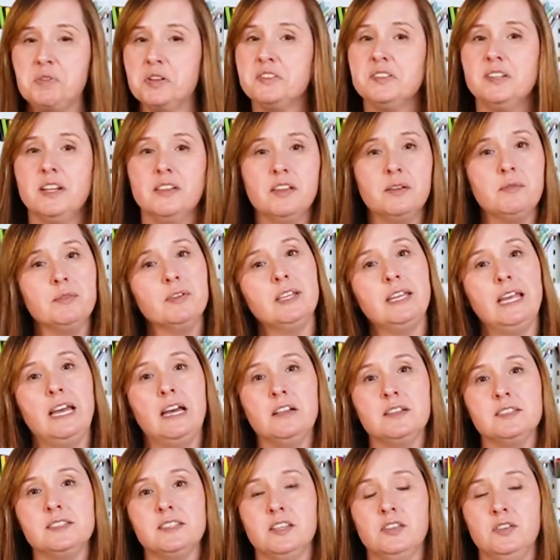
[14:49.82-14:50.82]
There's nothing really
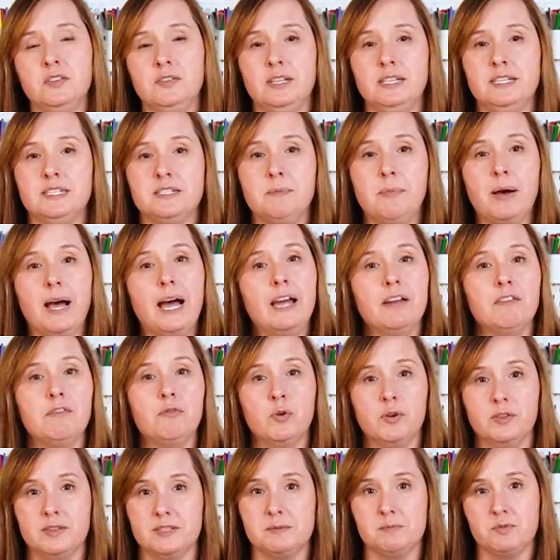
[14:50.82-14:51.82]
else that you need to buy
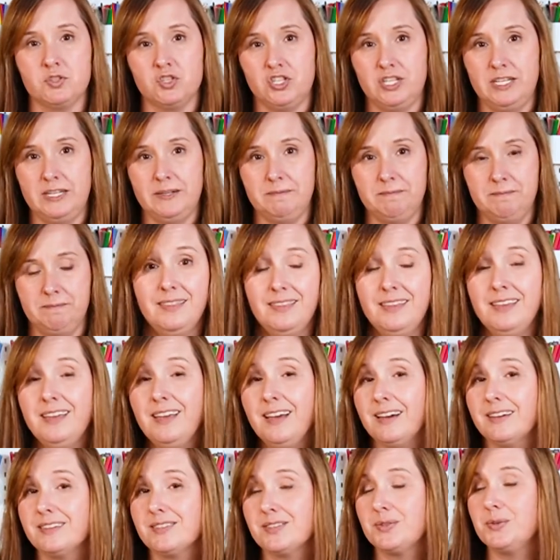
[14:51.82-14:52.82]
for this machine.
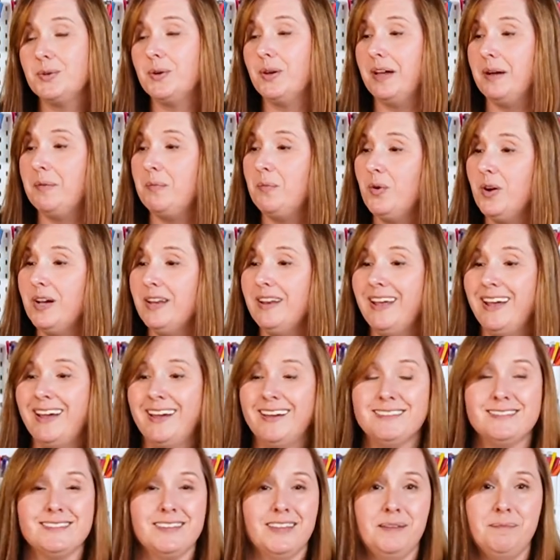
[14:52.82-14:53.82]
The xTool M1
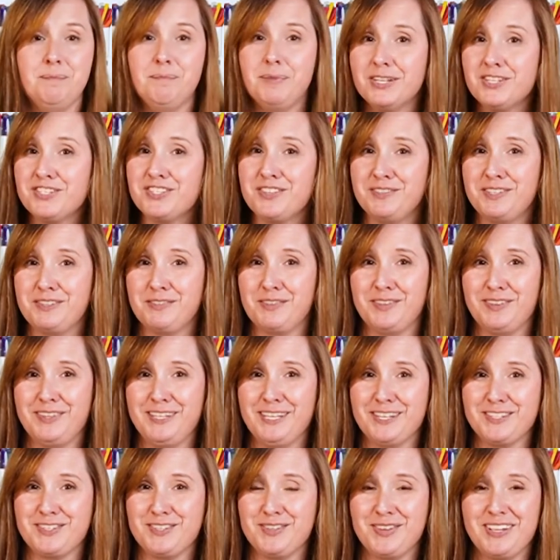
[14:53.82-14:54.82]
has a bunch of different
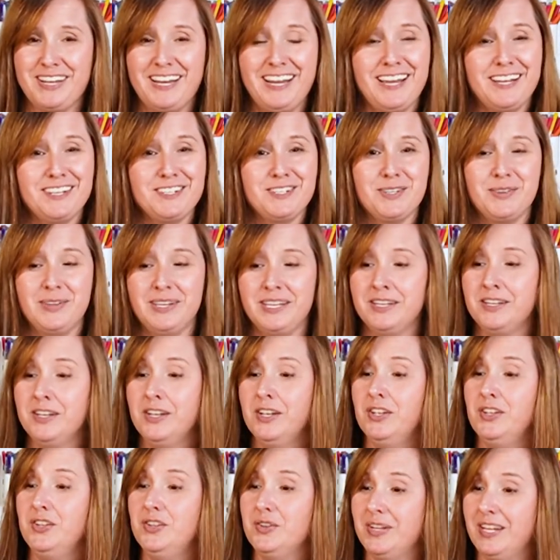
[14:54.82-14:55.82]
things you can add to it.
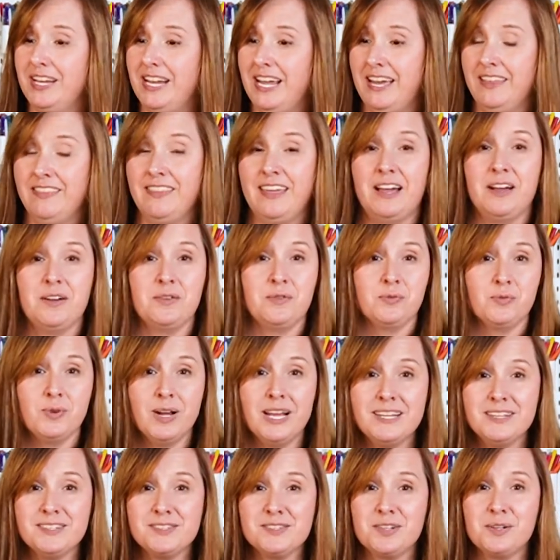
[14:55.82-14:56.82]
You can add that
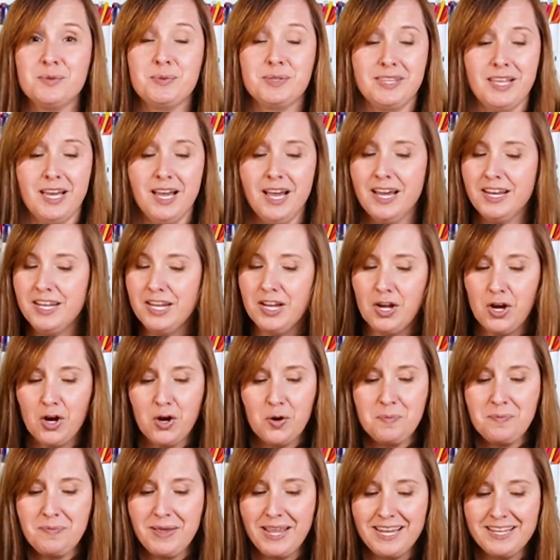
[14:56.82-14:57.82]
riser with the
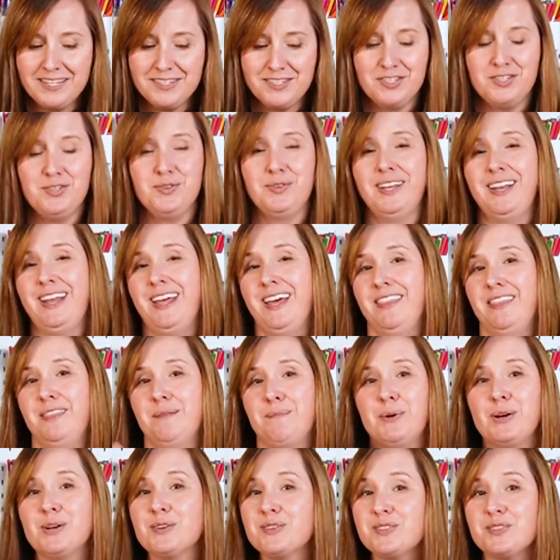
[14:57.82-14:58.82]
honeycomb base, you can add
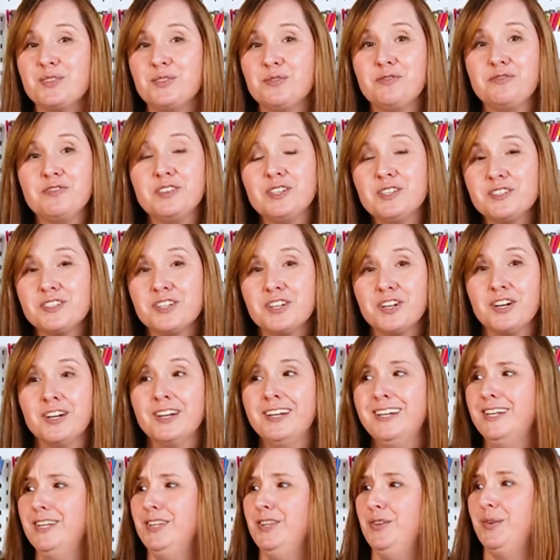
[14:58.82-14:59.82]
the personal
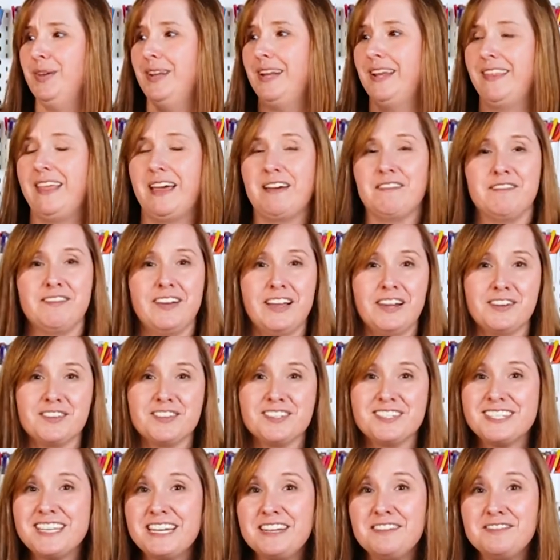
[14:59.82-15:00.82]
filter, you can add that fire
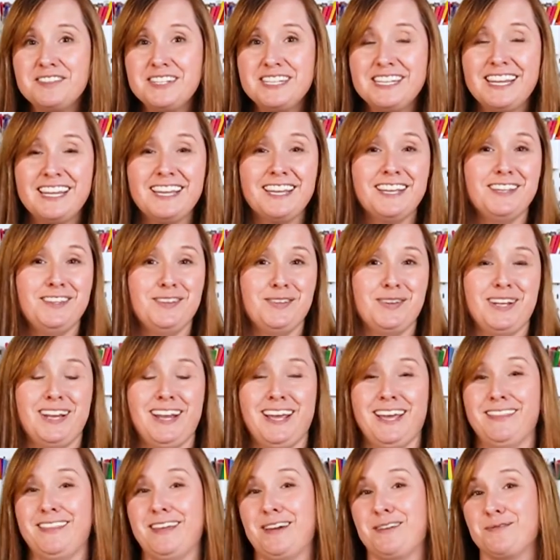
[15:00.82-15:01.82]
safety kit, you can
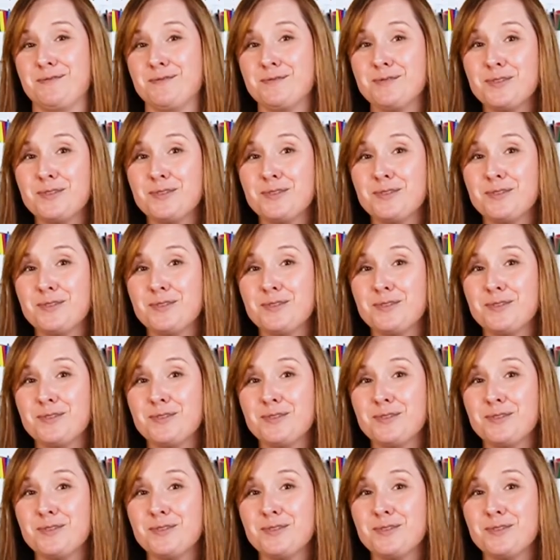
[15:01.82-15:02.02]
add that